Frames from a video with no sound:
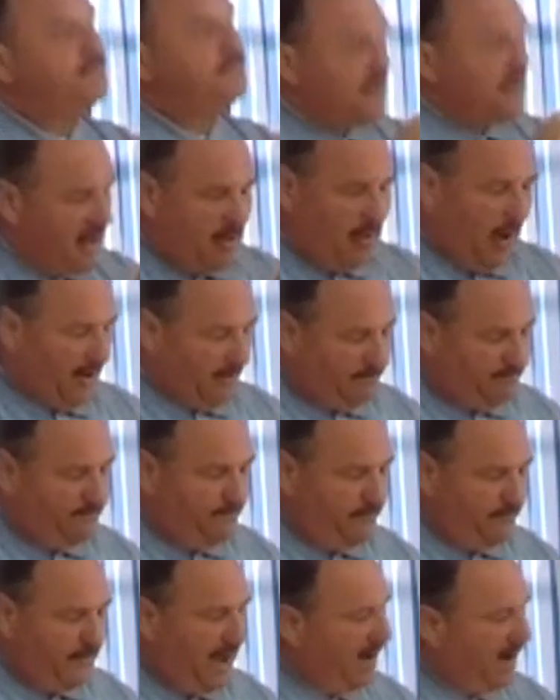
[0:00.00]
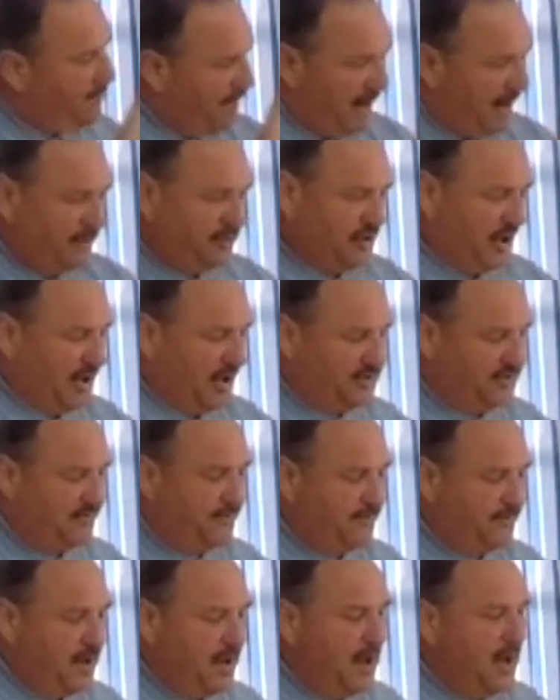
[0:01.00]
Anyway, I apologize.
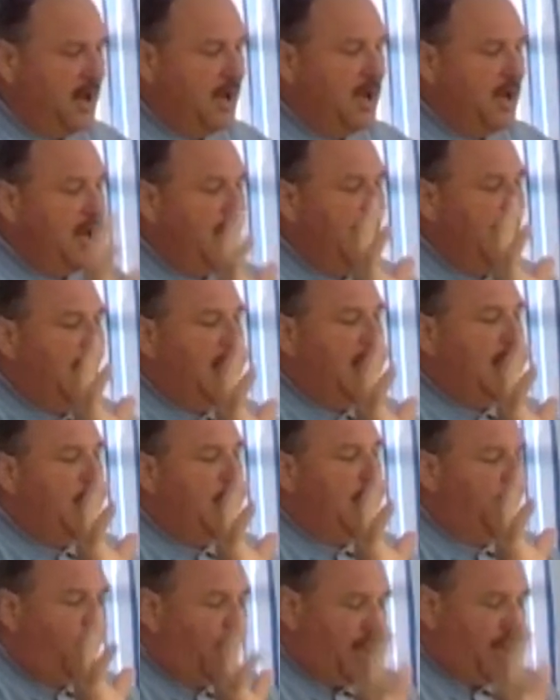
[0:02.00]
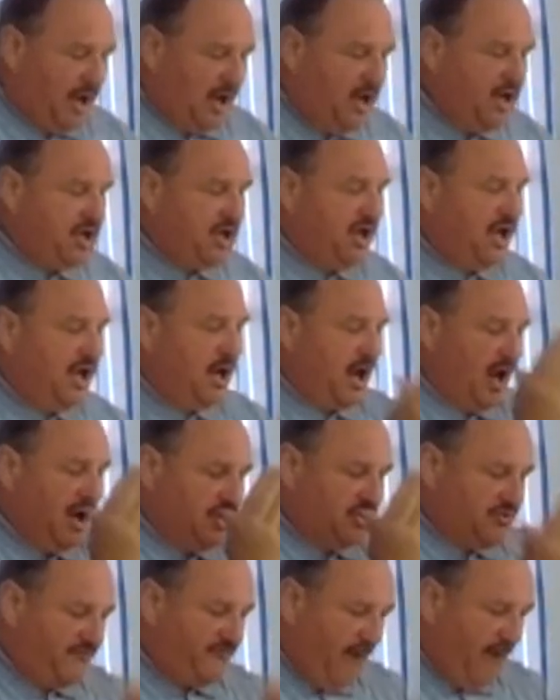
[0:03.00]
We need to get
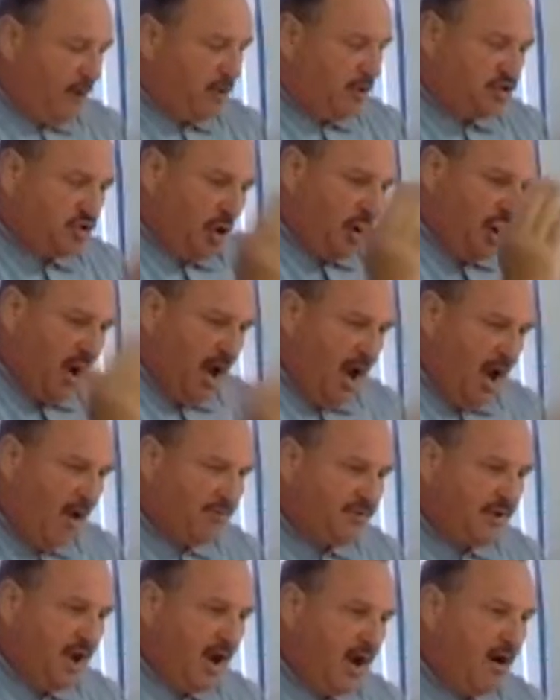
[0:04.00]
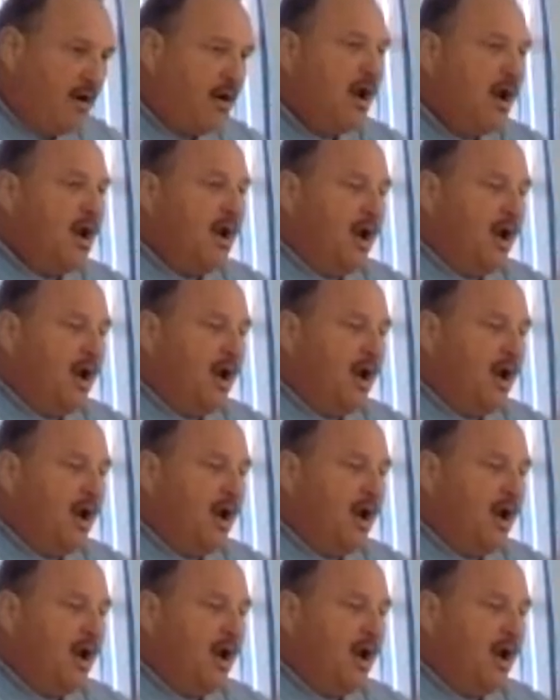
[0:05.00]
and focus on healthcare